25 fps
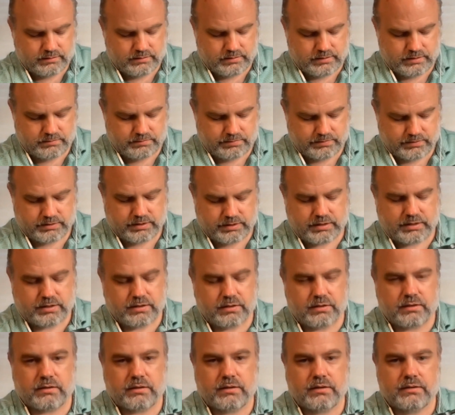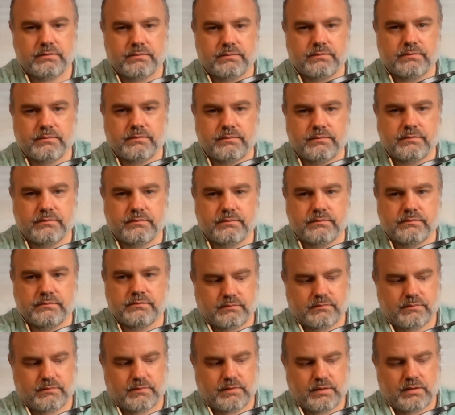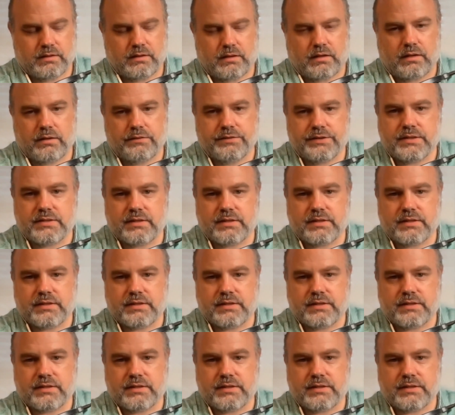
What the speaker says: And in particular, all